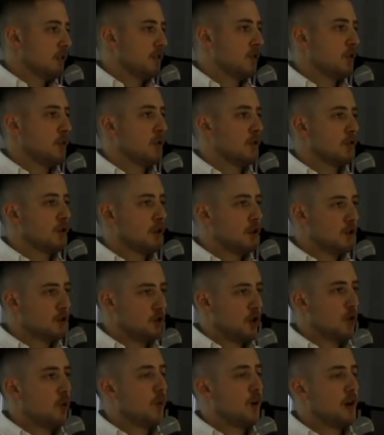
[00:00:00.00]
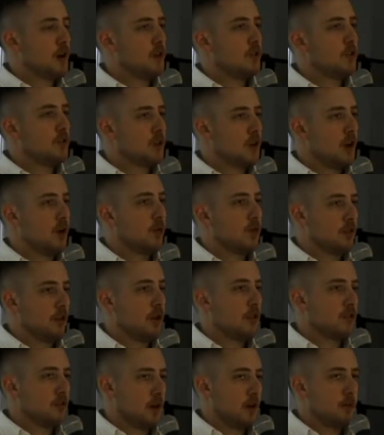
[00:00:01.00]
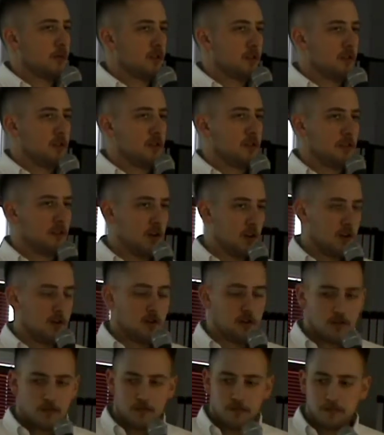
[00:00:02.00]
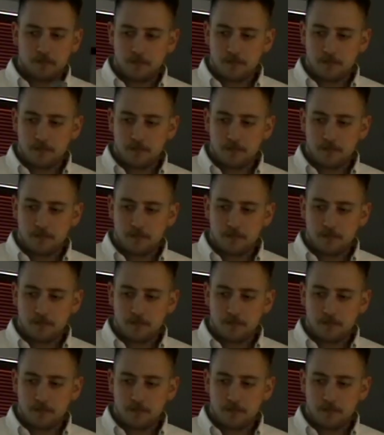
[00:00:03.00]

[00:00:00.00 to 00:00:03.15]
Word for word: so we really don't want to do that with Alzheimer's disease either.